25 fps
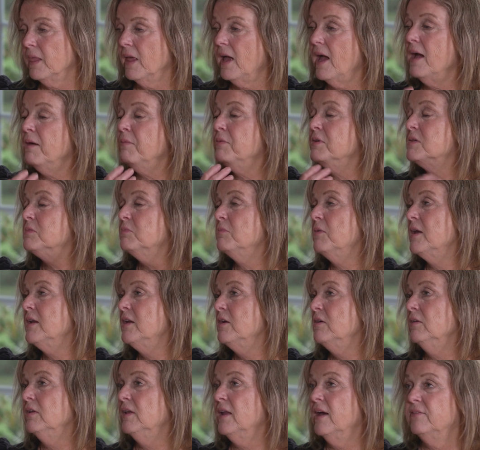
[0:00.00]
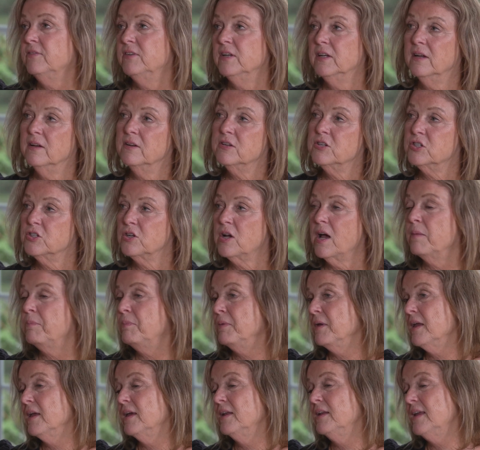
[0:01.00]
I was one who loved to go
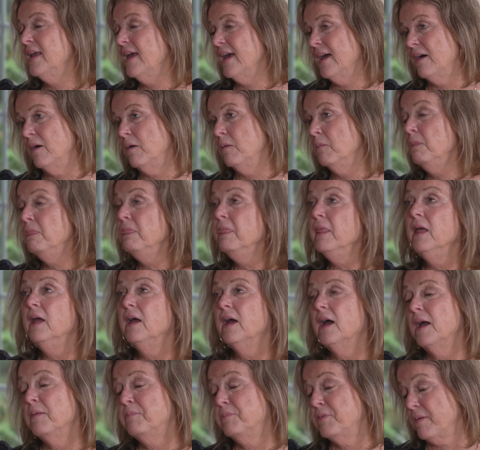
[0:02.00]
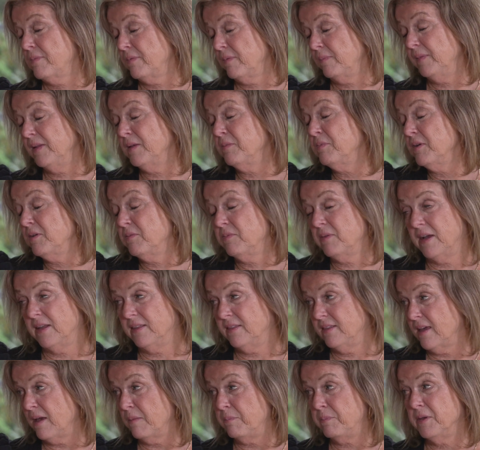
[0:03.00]
shopping, and now I probably
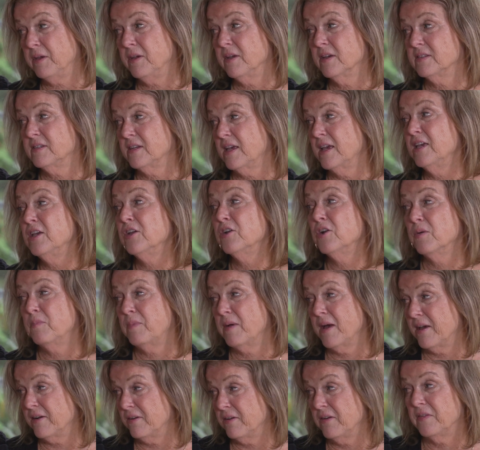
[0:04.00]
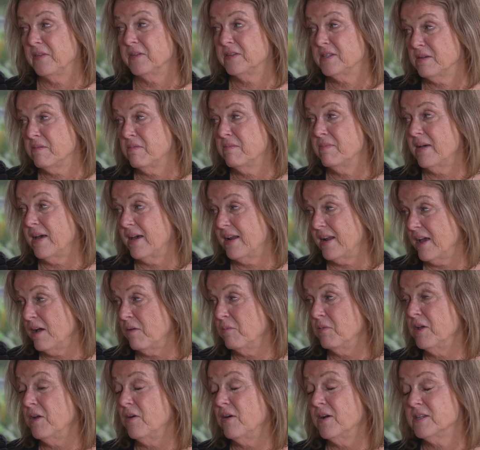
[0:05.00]
regret that because I hear about it all the time about how
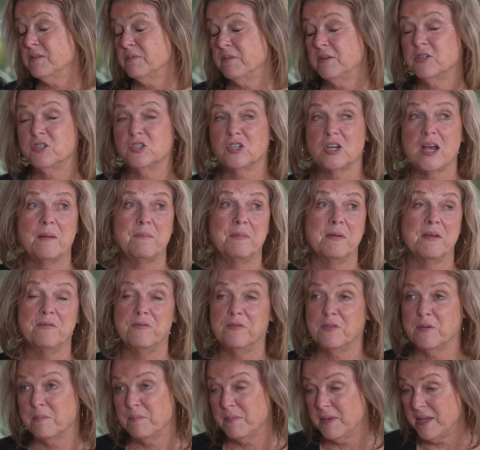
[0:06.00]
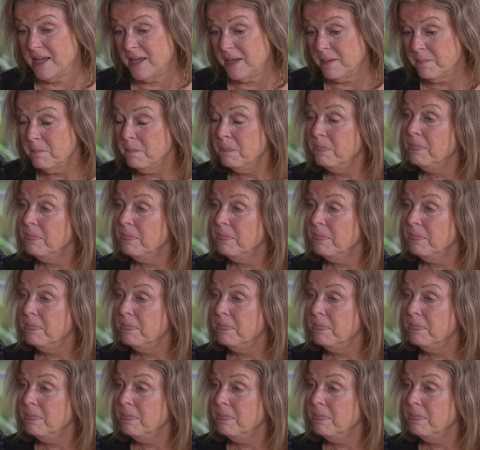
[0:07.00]
we always went shopping for me.